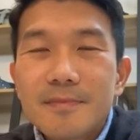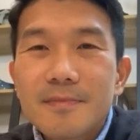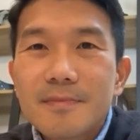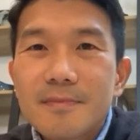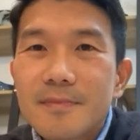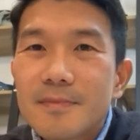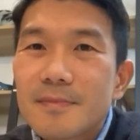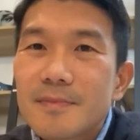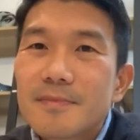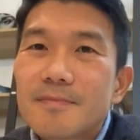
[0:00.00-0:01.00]

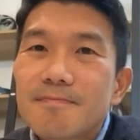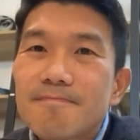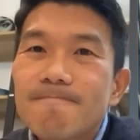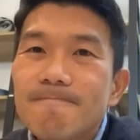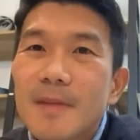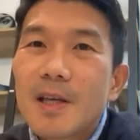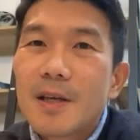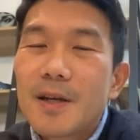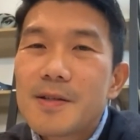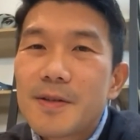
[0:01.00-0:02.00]
mm,
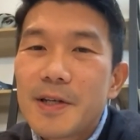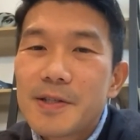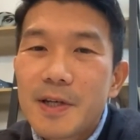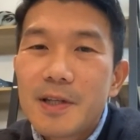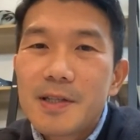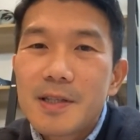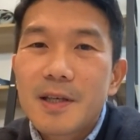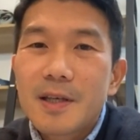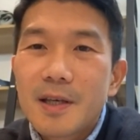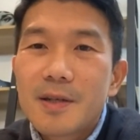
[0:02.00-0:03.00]
it was quite
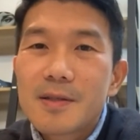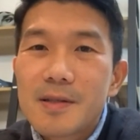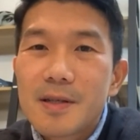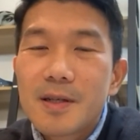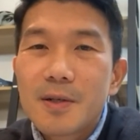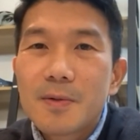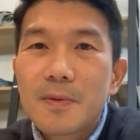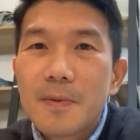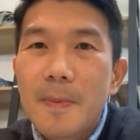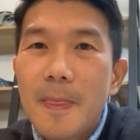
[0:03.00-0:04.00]
challenging. And
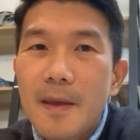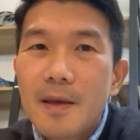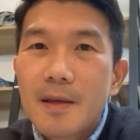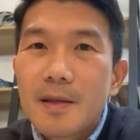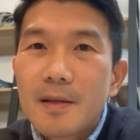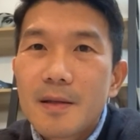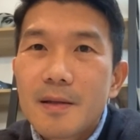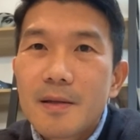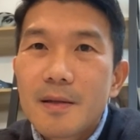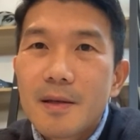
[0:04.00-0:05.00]
also,
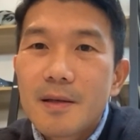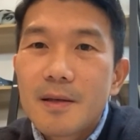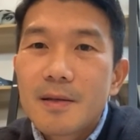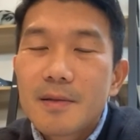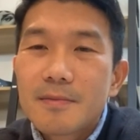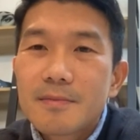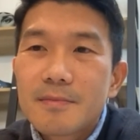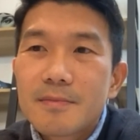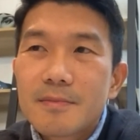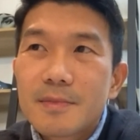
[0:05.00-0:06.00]
uh,
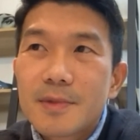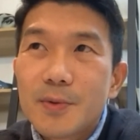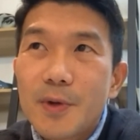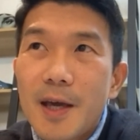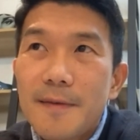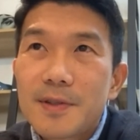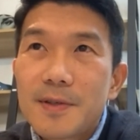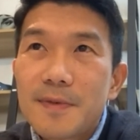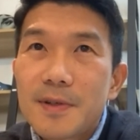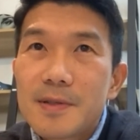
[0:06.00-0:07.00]
we have
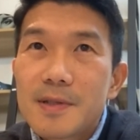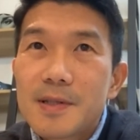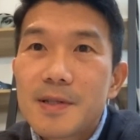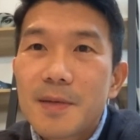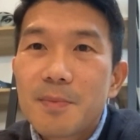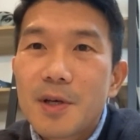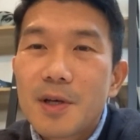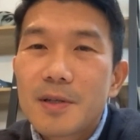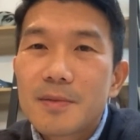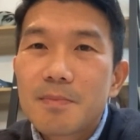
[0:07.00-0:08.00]
different system.
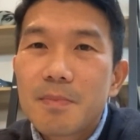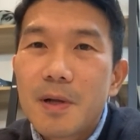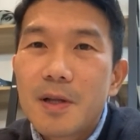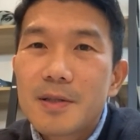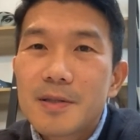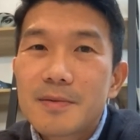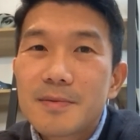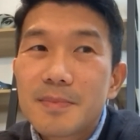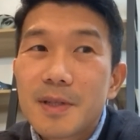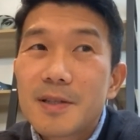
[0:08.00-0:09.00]
The
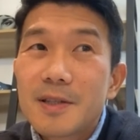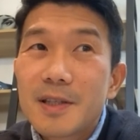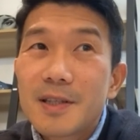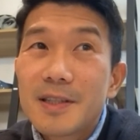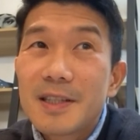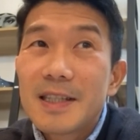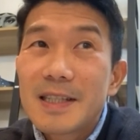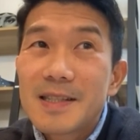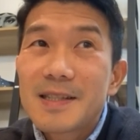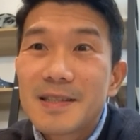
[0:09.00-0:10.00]
politically
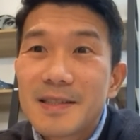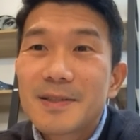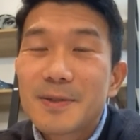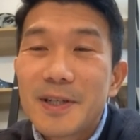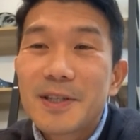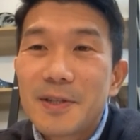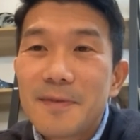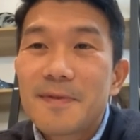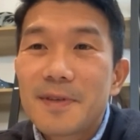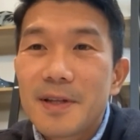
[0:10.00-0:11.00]
it's quite
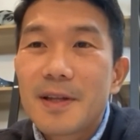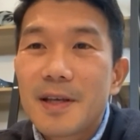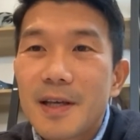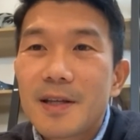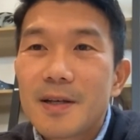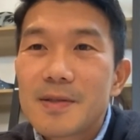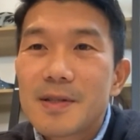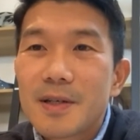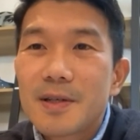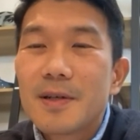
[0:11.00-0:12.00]
different, and
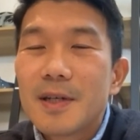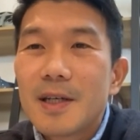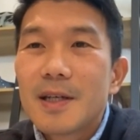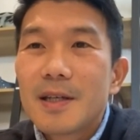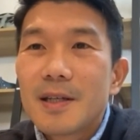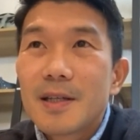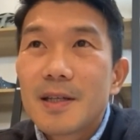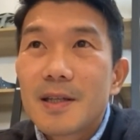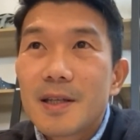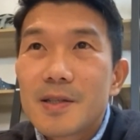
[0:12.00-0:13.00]
also
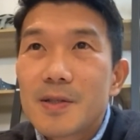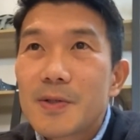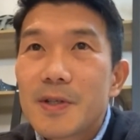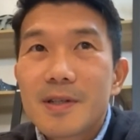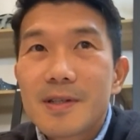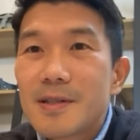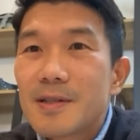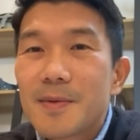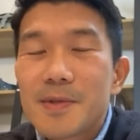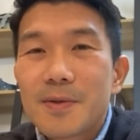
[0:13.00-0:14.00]
the social
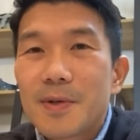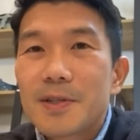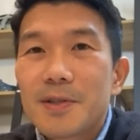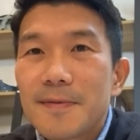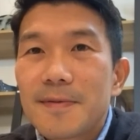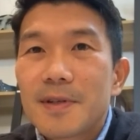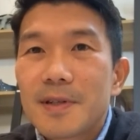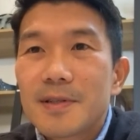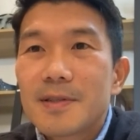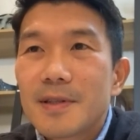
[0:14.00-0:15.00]
system is quite
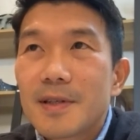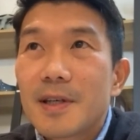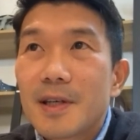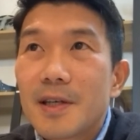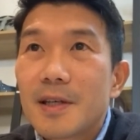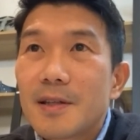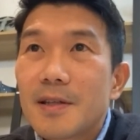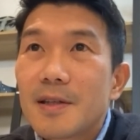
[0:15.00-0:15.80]
different. And